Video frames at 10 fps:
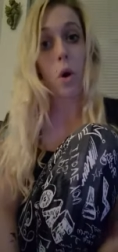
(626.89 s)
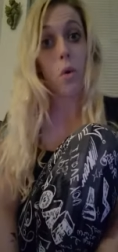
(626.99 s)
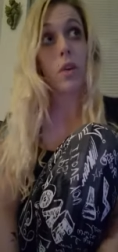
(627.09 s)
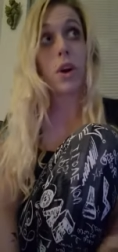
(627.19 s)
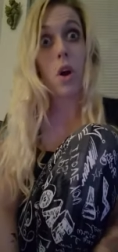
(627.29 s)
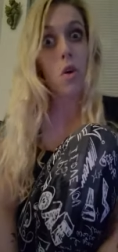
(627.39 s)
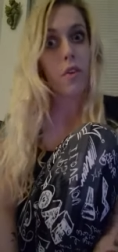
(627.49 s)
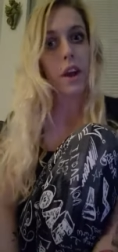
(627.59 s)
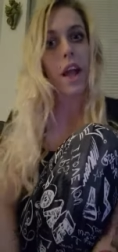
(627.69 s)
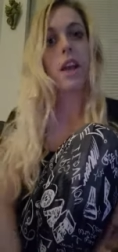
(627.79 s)
over and
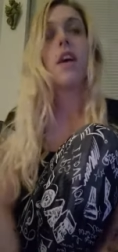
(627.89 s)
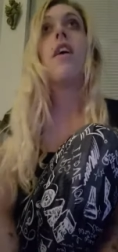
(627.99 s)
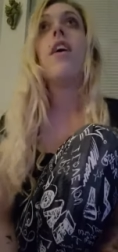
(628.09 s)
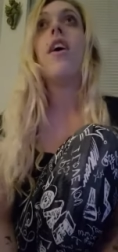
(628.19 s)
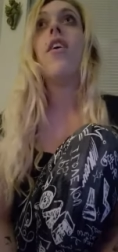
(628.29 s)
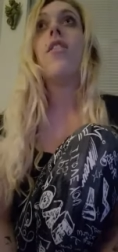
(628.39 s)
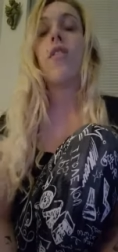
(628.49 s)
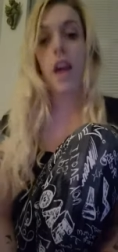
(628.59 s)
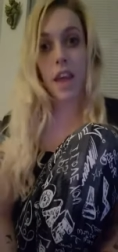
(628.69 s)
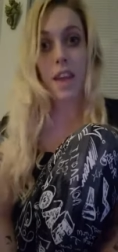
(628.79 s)
over again,
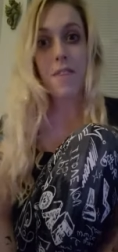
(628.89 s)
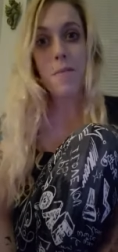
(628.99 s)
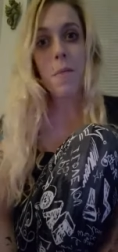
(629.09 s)
right?